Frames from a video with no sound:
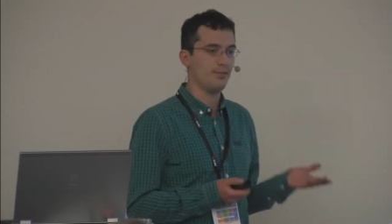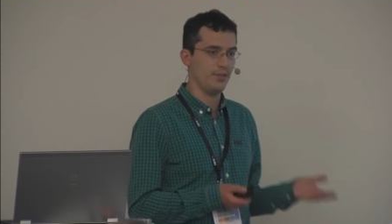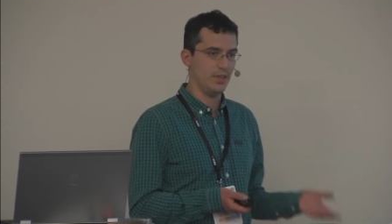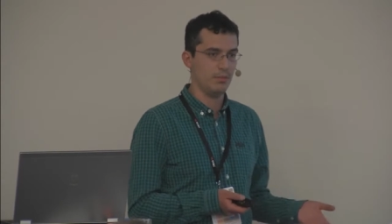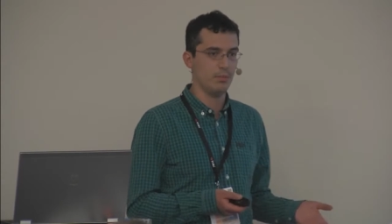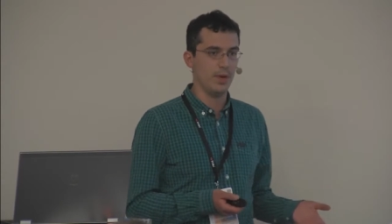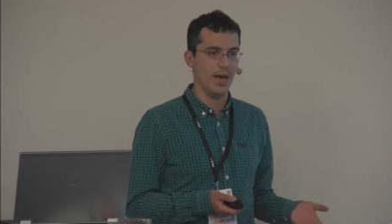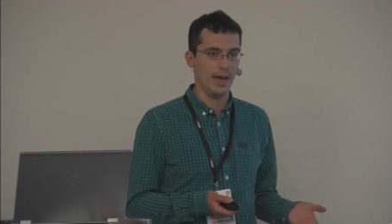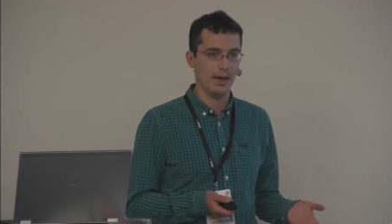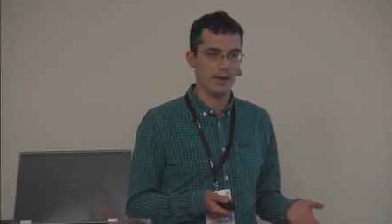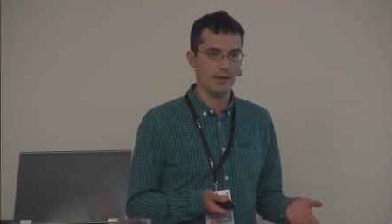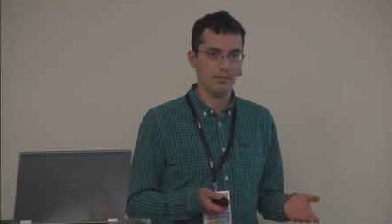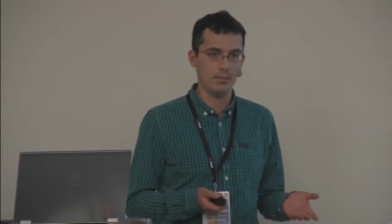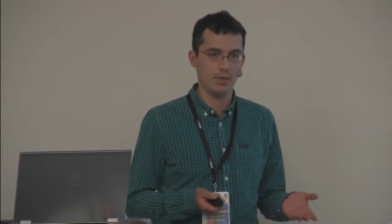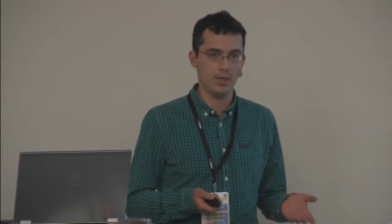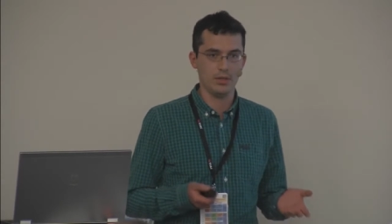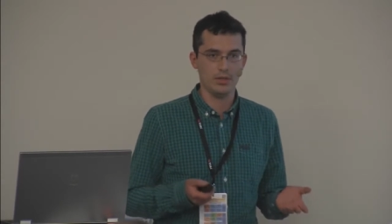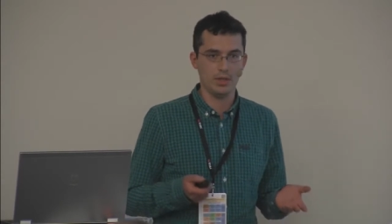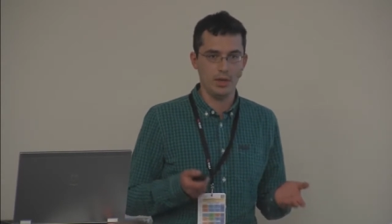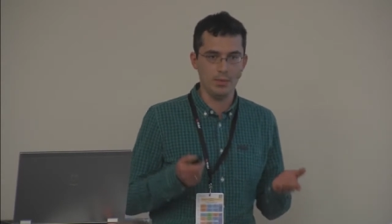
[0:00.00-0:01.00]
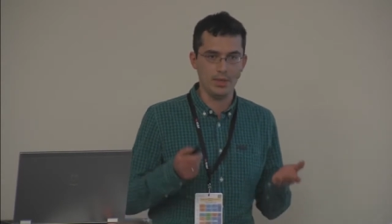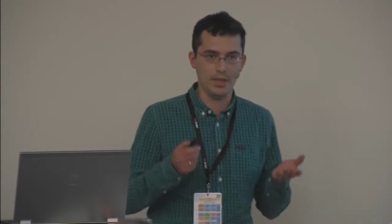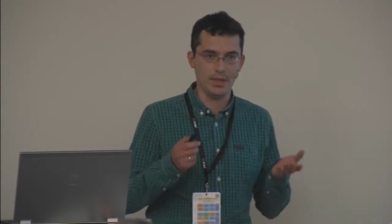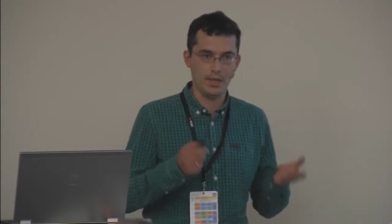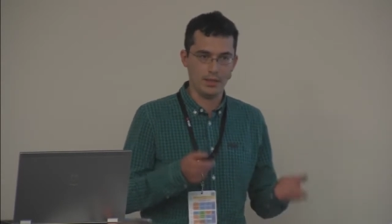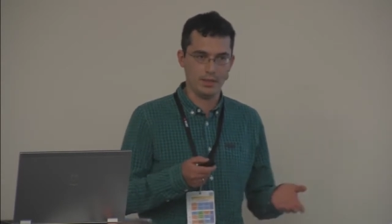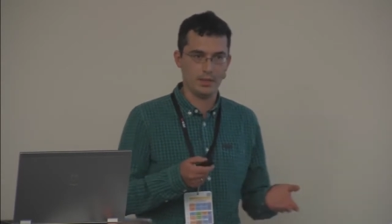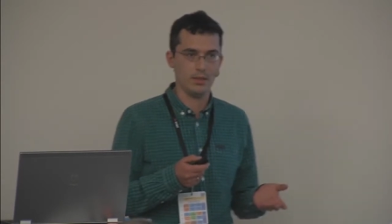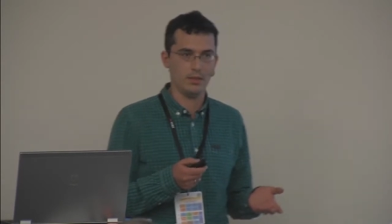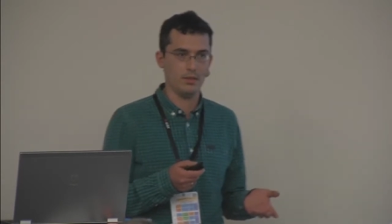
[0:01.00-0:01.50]
feedback because I mean
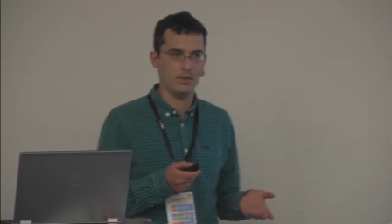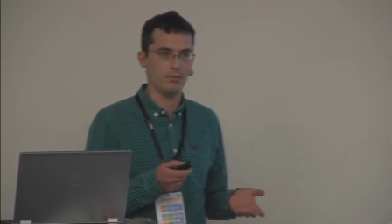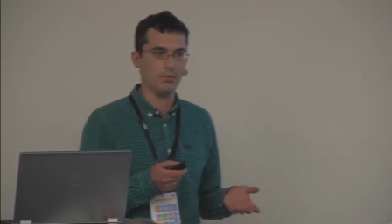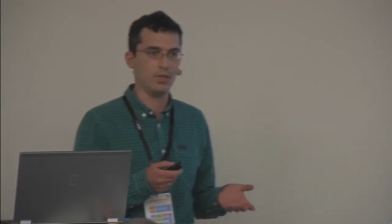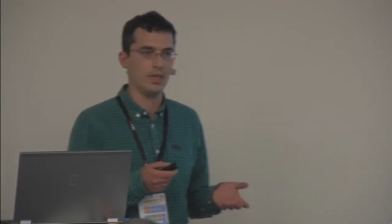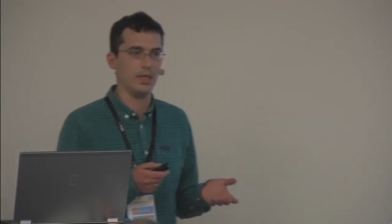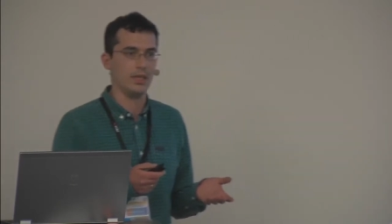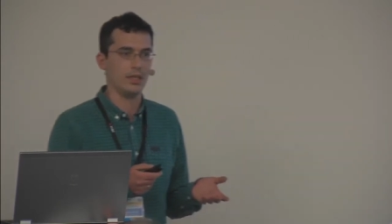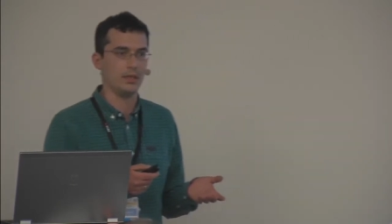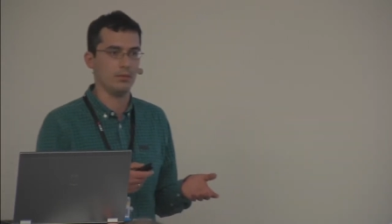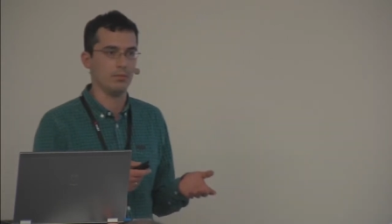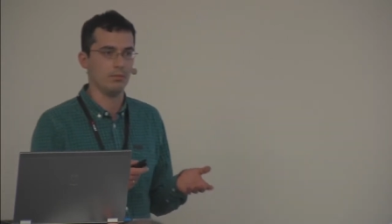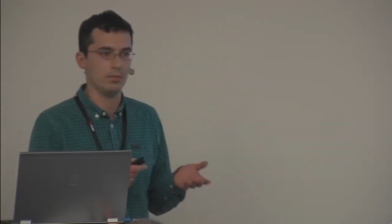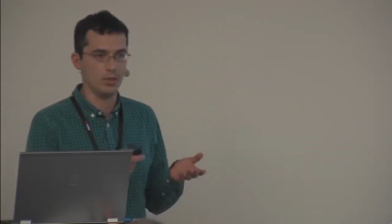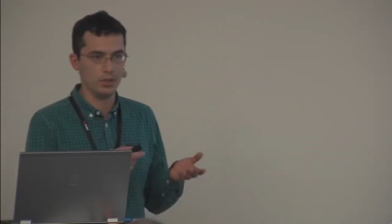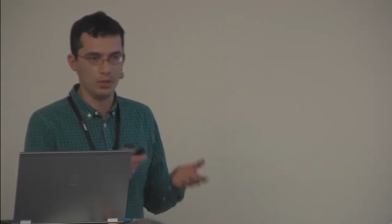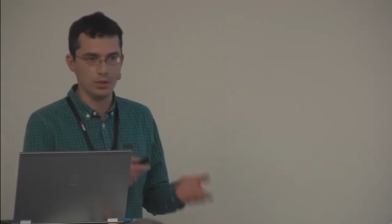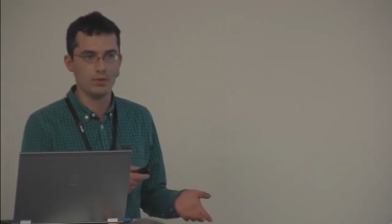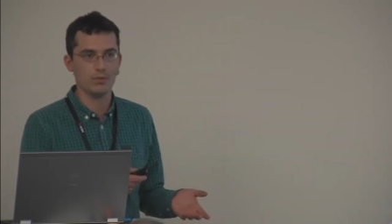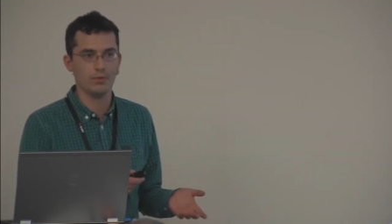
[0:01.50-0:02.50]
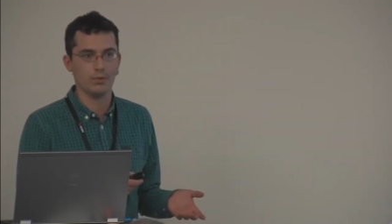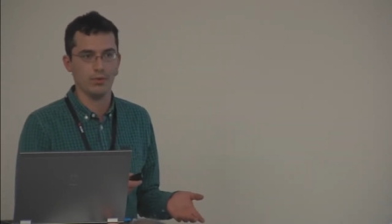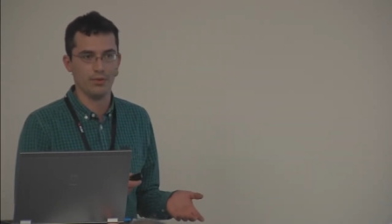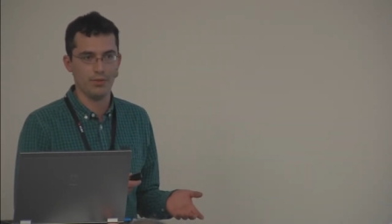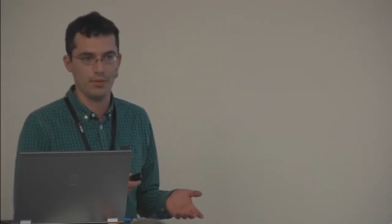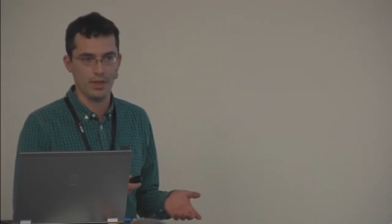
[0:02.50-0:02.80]
that's the really useful